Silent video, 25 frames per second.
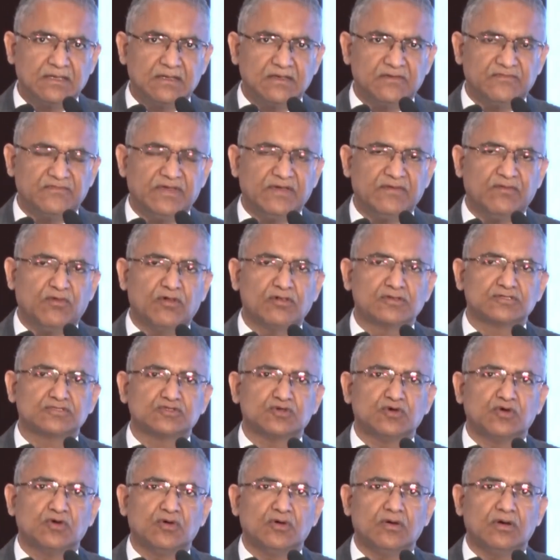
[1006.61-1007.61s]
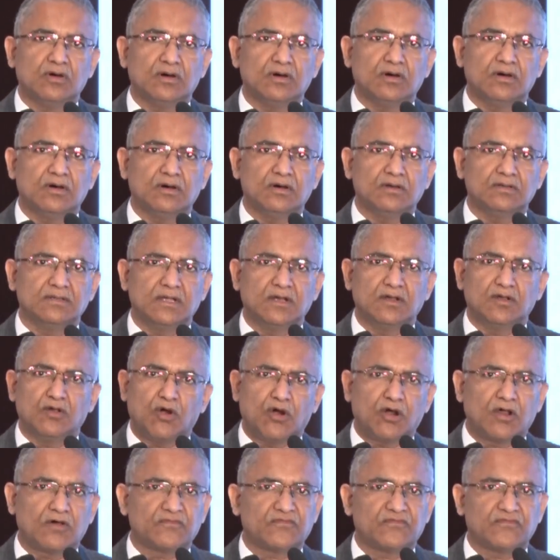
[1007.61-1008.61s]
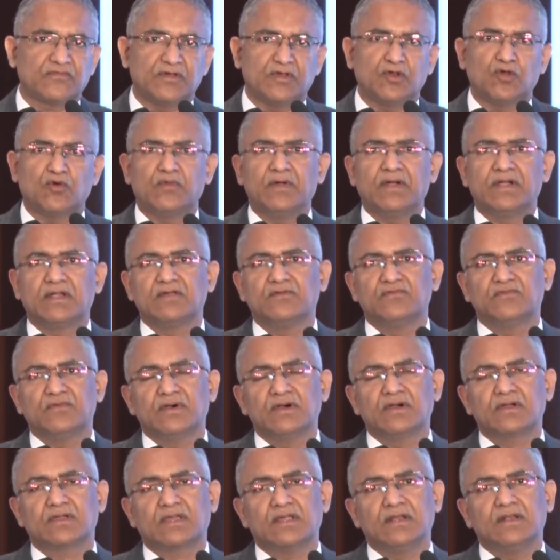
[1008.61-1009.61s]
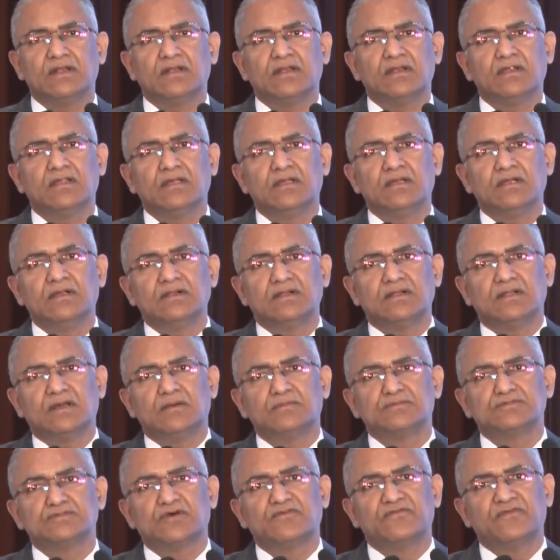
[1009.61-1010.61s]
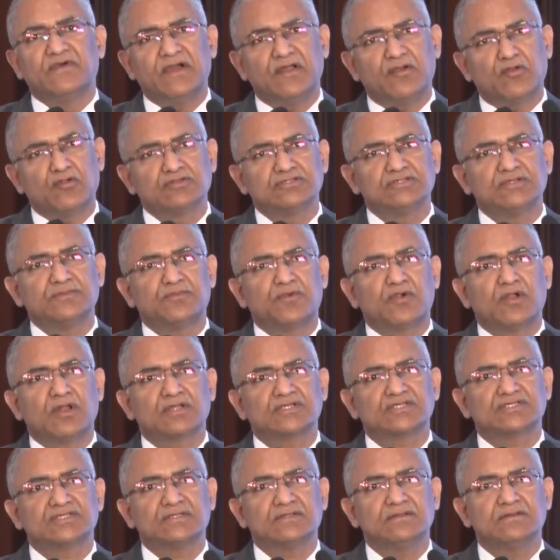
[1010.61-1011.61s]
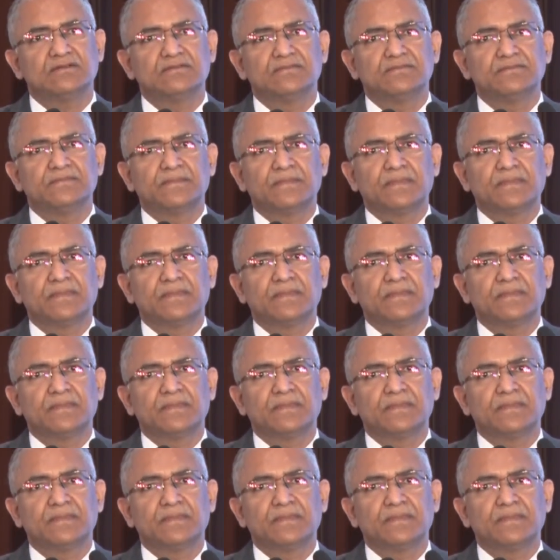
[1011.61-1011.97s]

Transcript: We have also done a lot of innovative work in terms of hydrogen production